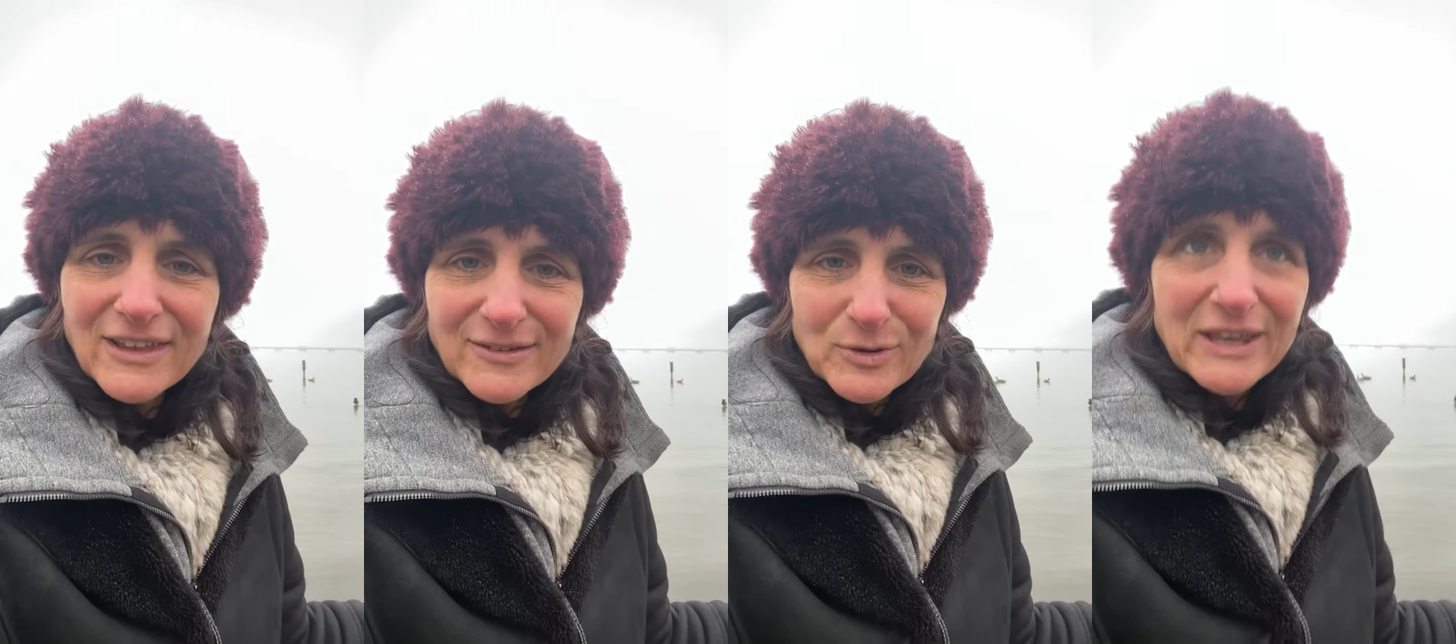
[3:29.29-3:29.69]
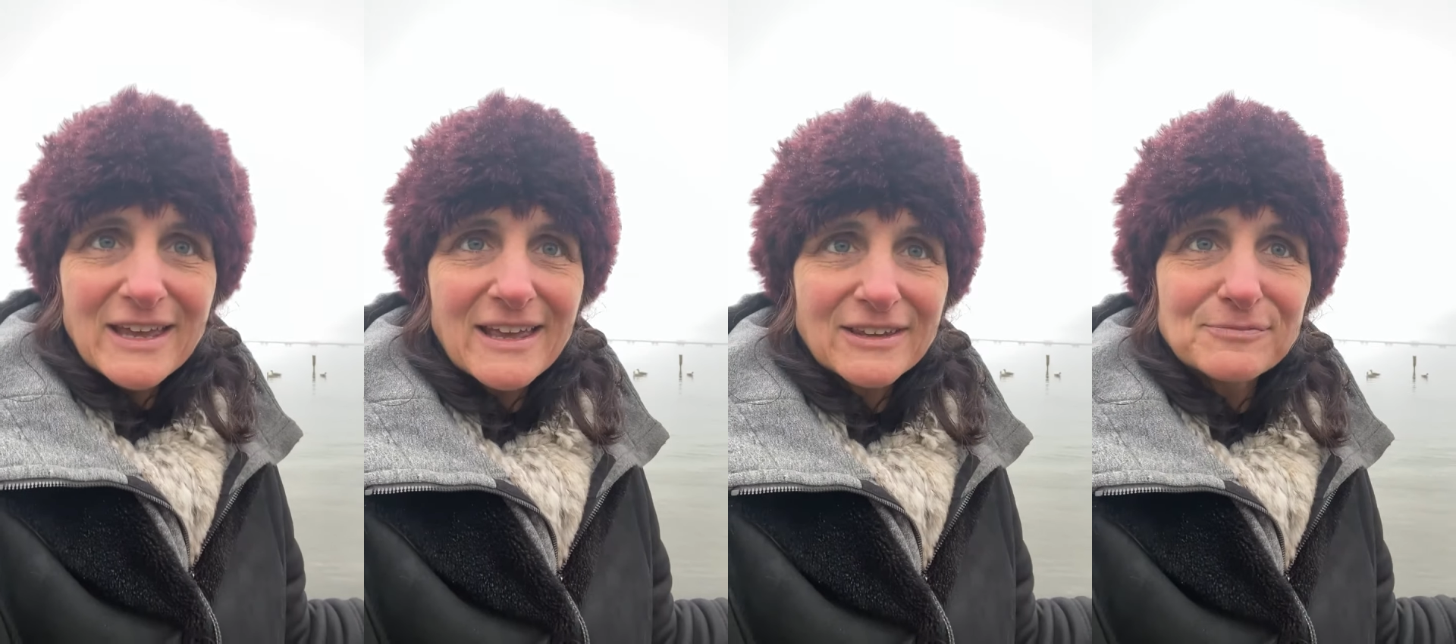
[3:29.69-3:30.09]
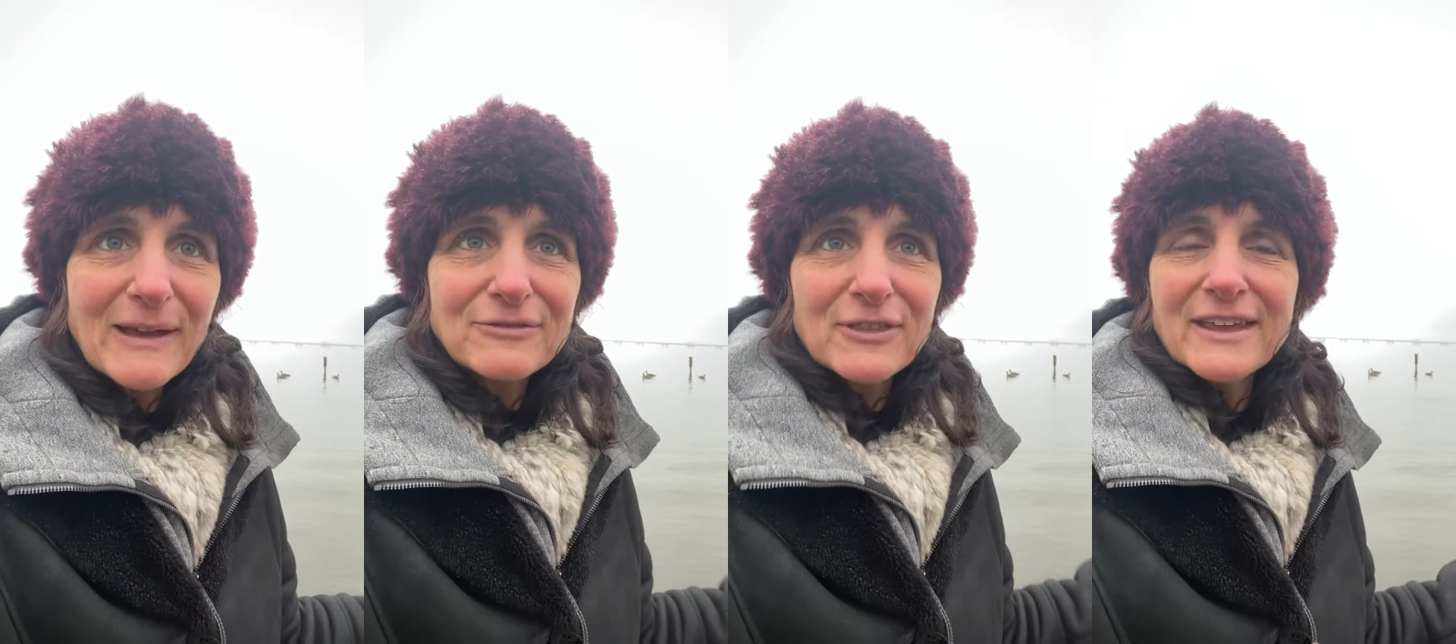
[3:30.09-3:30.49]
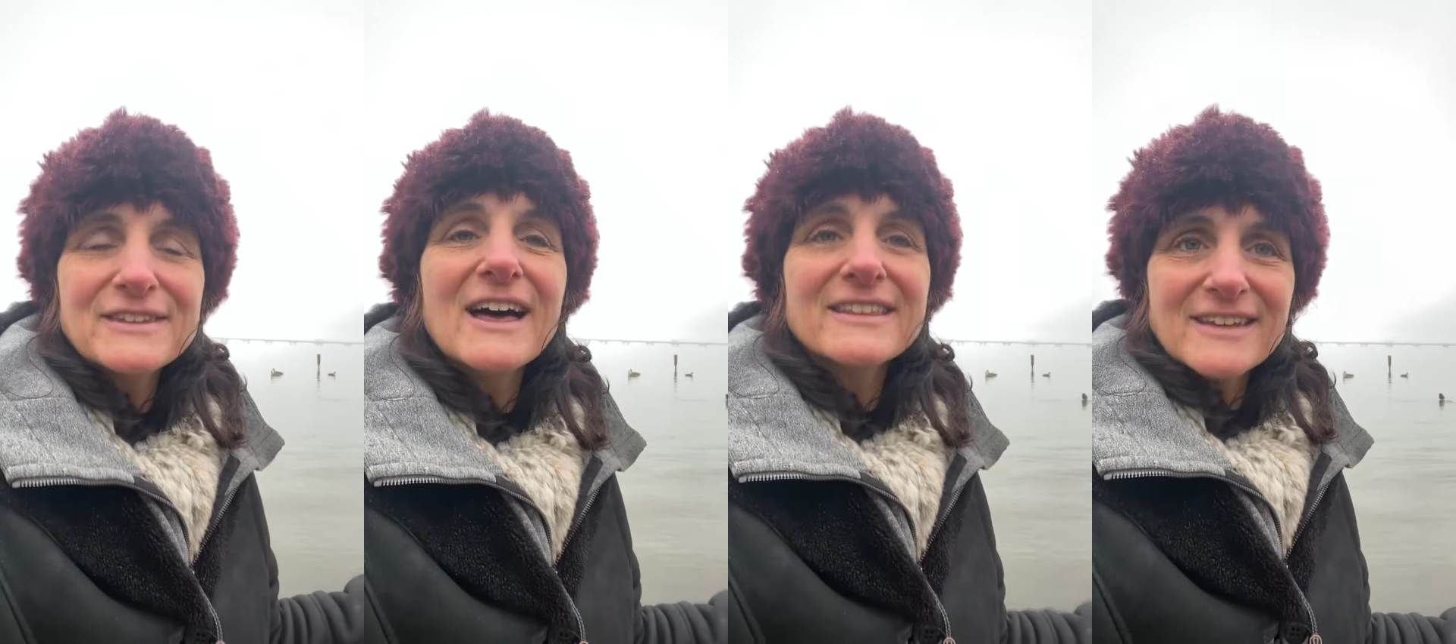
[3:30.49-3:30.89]
Like, we can't expect for that
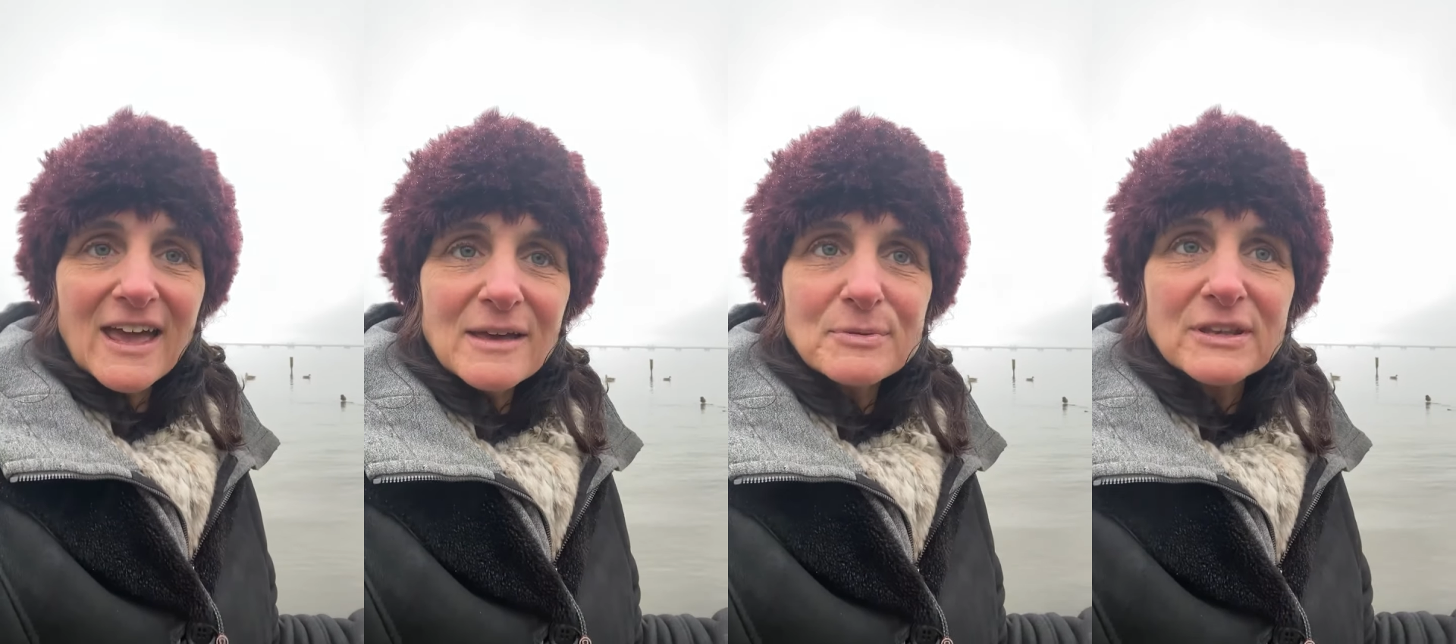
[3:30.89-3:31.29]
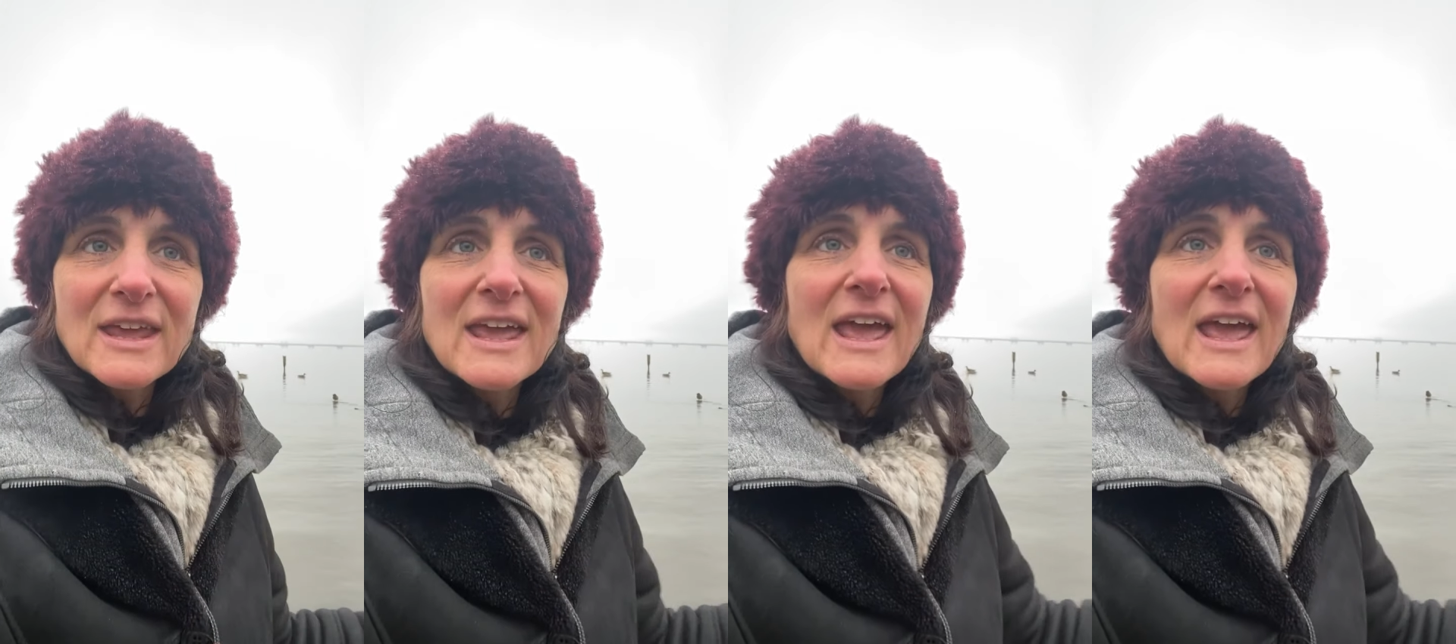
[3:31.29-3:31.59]
not to happen.